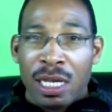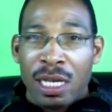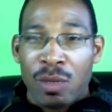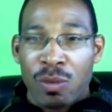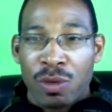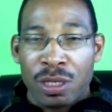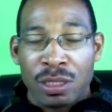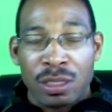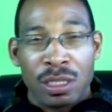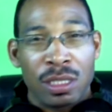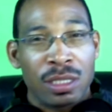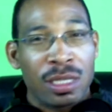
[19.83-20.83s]
It
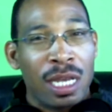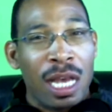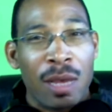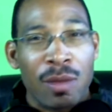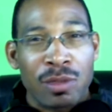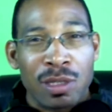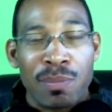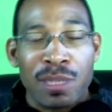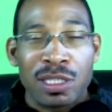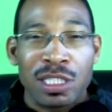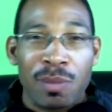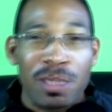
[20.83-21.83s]
was just a hat, it was a
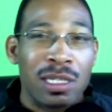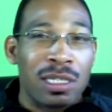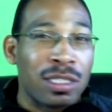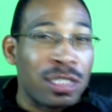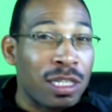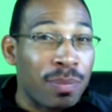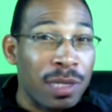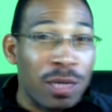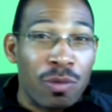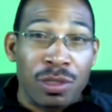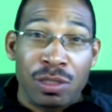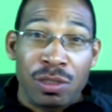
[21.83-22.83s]
mix up in shipping.
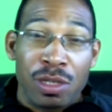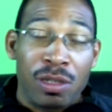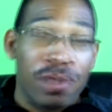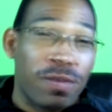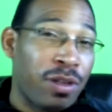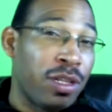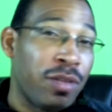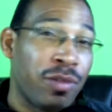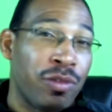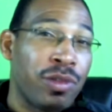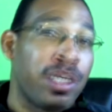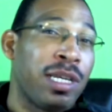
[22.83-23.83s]
It wasn't any fault of
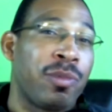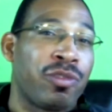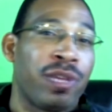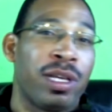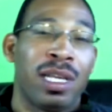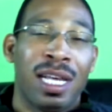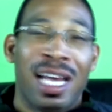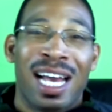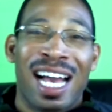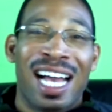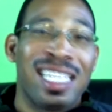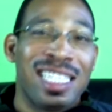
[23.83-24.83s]
Gorilla Gaming Crate.
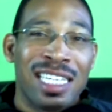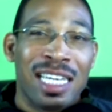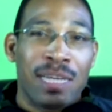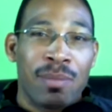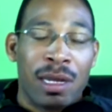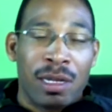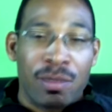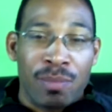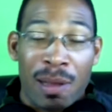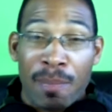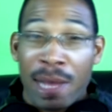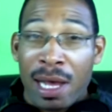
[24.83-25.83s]
I didn't get my
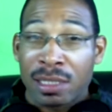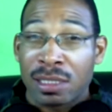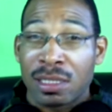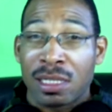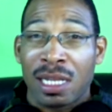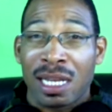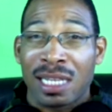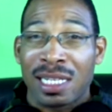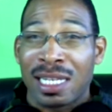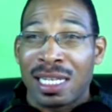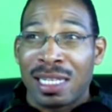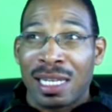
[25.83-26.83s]
my box until like
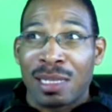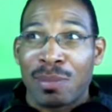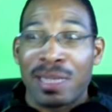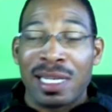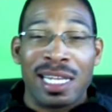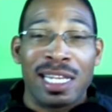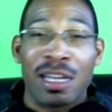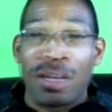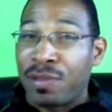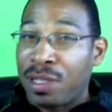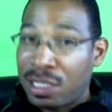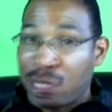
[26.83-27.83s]
the, like the beginning
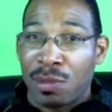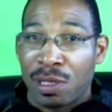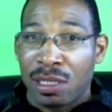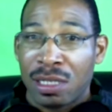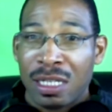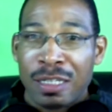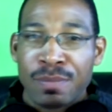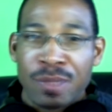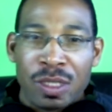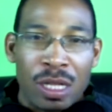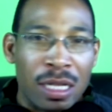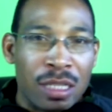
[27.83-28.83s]
of this month.
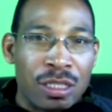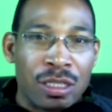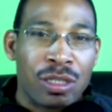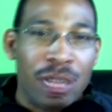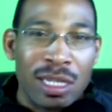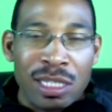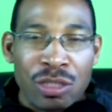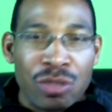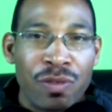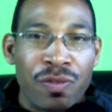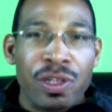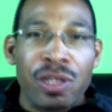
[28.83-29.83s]
And I, so I didn't
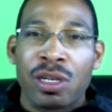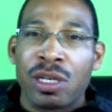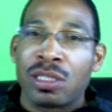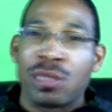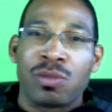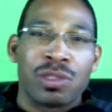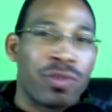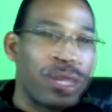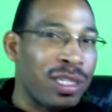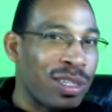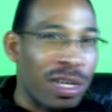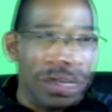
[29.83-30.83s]
do a video because there was
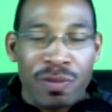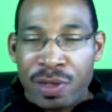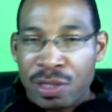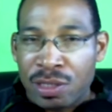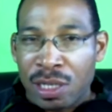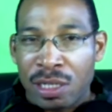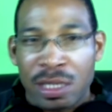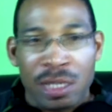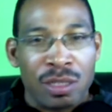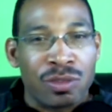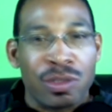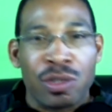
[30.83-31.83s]
already other videos out there
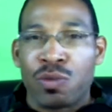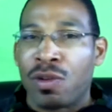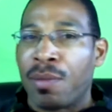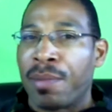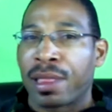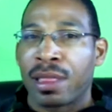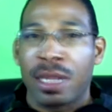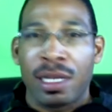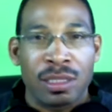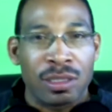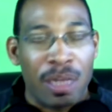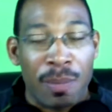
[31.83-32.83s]
and it was already over a month
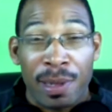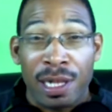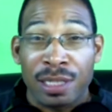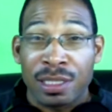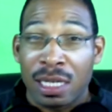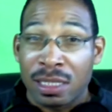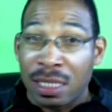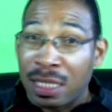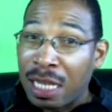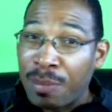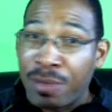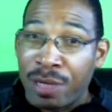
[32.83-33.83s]
late. So I apologize, I
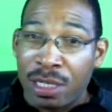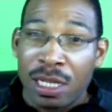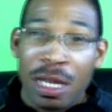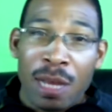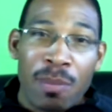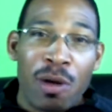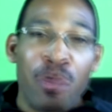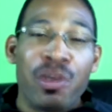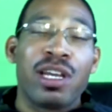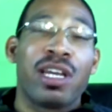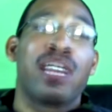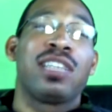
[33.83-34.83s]
did not bring it. But
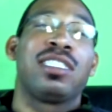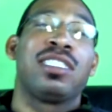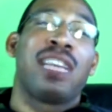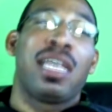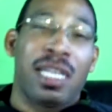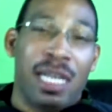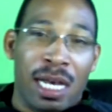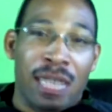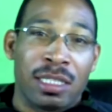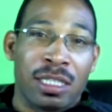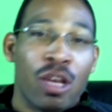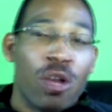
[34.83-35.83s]
we are here today,
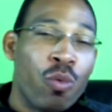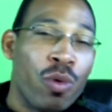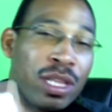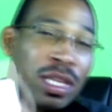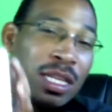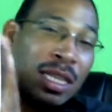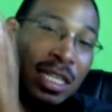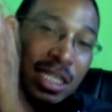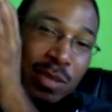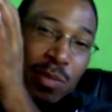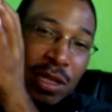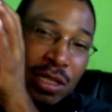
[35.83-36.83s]
guys, with
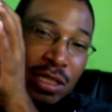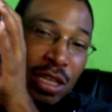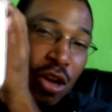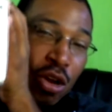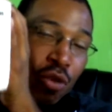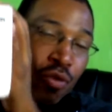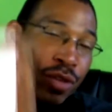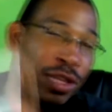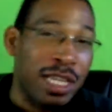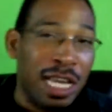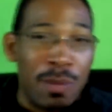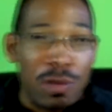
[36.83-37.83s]
this month's
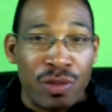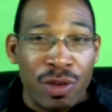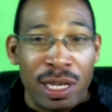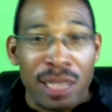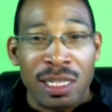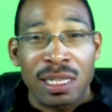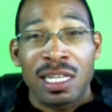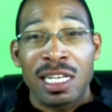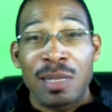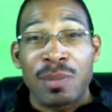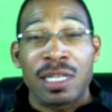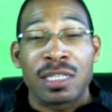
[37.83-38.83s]
Gorilla Gaming Crate, and the
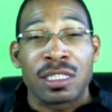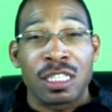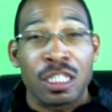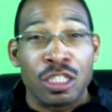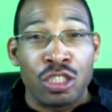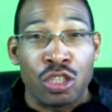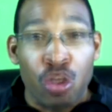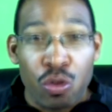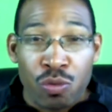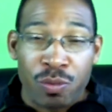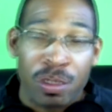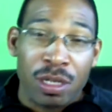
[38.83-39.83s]
theme is
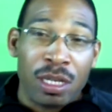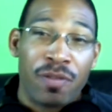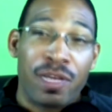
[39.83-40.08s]
Doom.